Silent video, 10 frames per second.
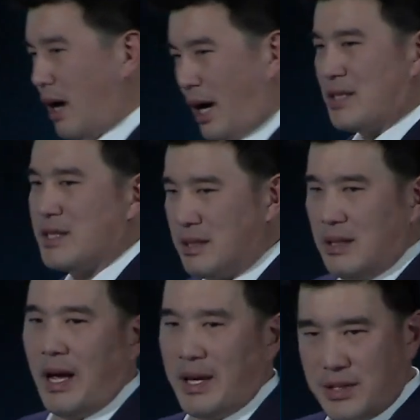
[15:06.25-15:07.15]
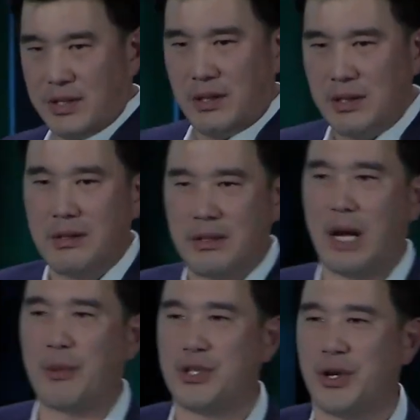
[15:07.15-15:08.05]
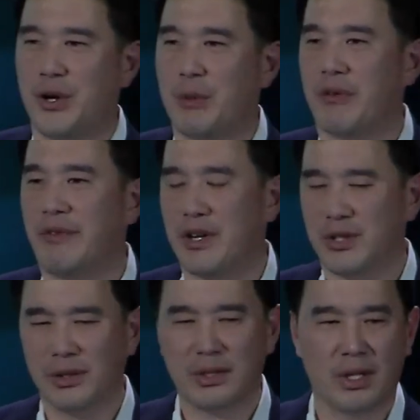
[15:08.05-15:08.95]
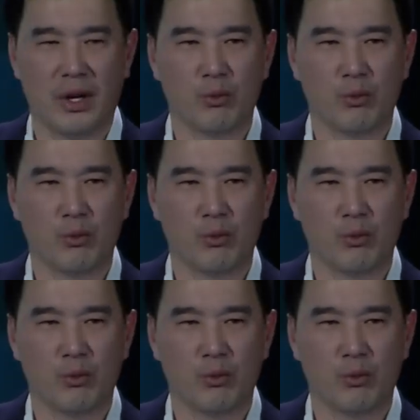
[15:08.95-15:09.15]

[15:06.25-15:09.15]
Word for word: us as cybersecurity professionals,